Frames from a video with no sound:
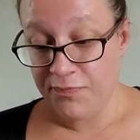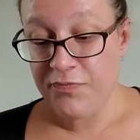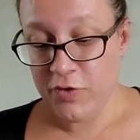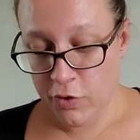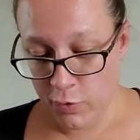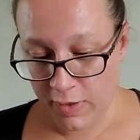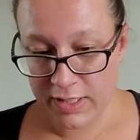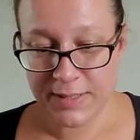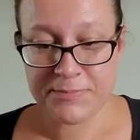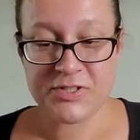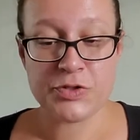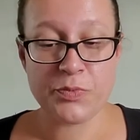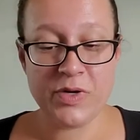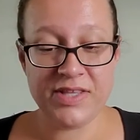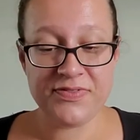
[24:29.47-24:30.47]

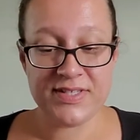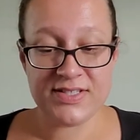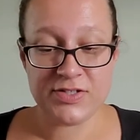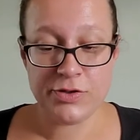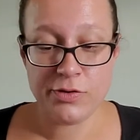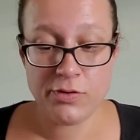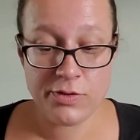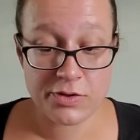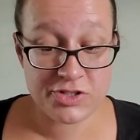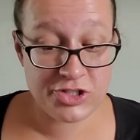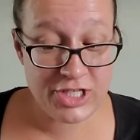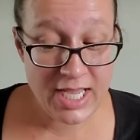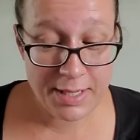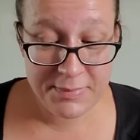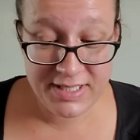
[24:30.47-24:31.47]
Eucalyptus Wreath is new. There's
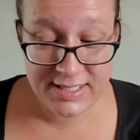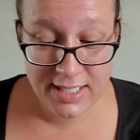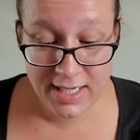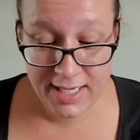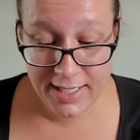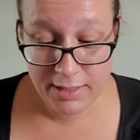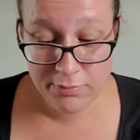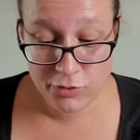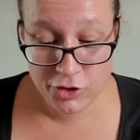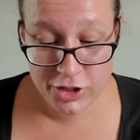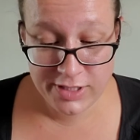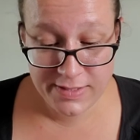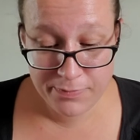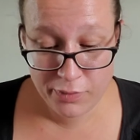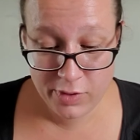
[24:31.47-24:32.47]
Jammy Time,
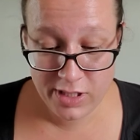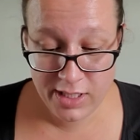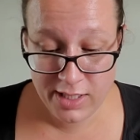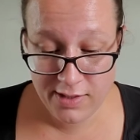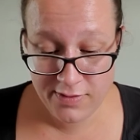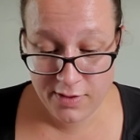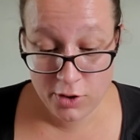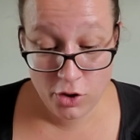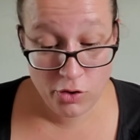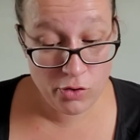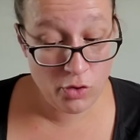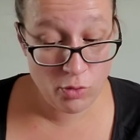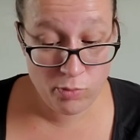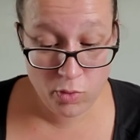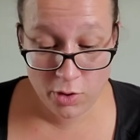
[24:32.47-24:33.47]
Just Breathe,
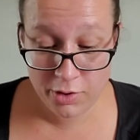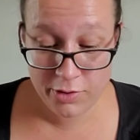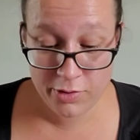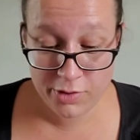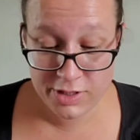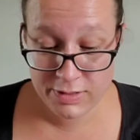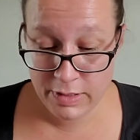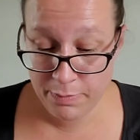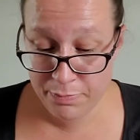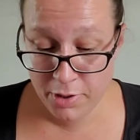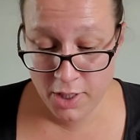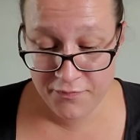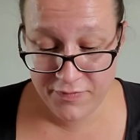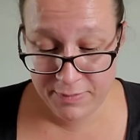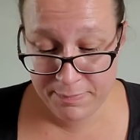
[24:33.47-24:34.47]
Newborn Nursery,
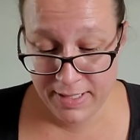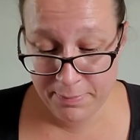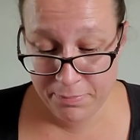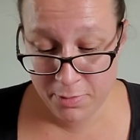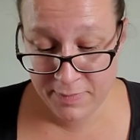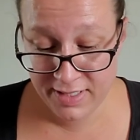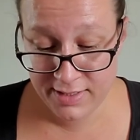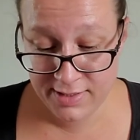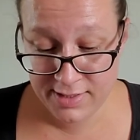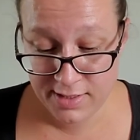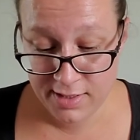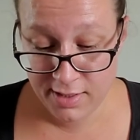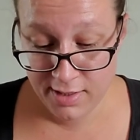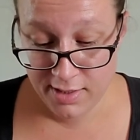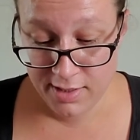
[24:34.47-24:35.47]
Perfect Peppermint.
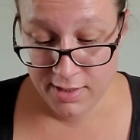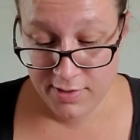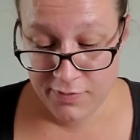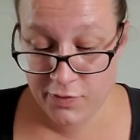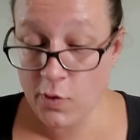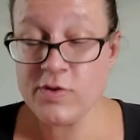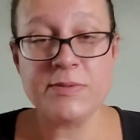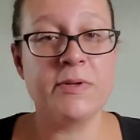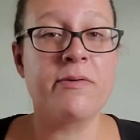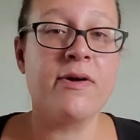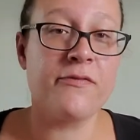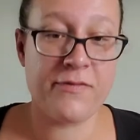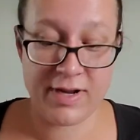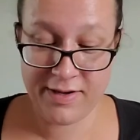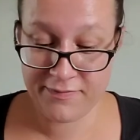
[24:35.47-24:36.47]
Those have been
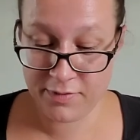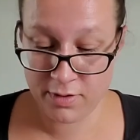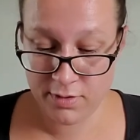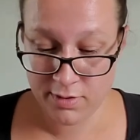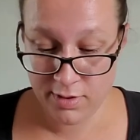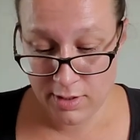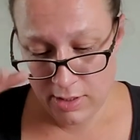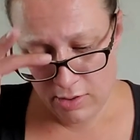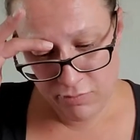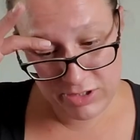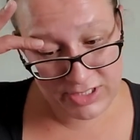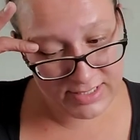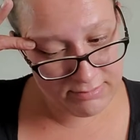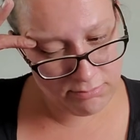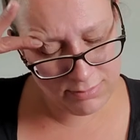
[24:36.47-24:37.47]
around forever, which
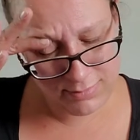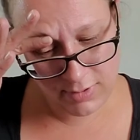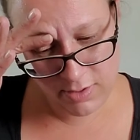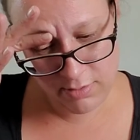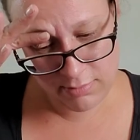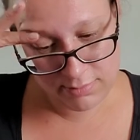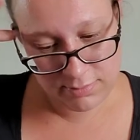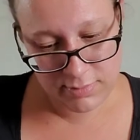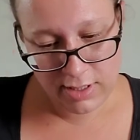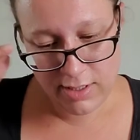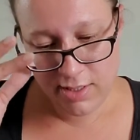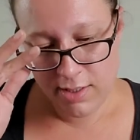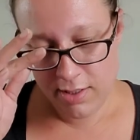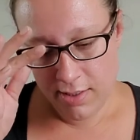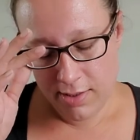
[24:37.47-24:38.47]
is,
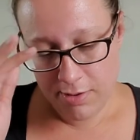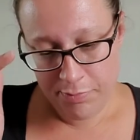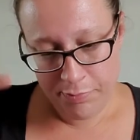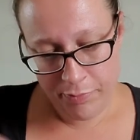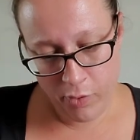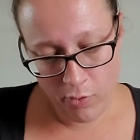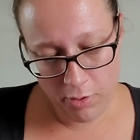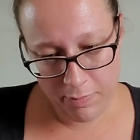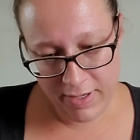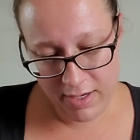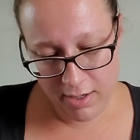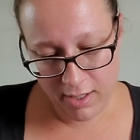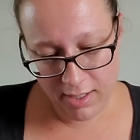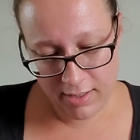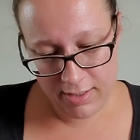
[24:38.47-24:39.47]
Polar Bear
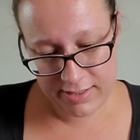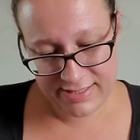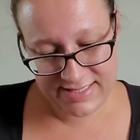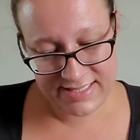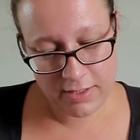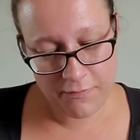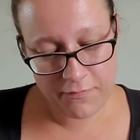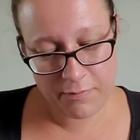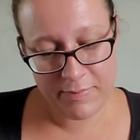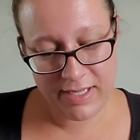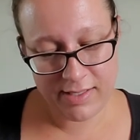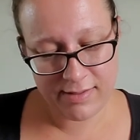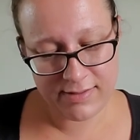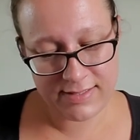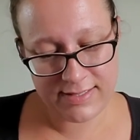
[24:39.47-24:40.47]
Hug, Silver
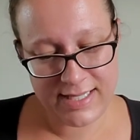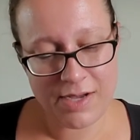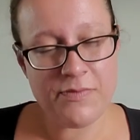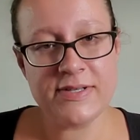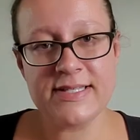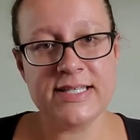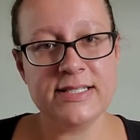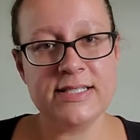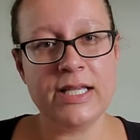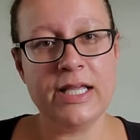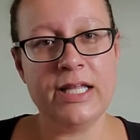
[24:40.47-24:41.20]
Bells. That was in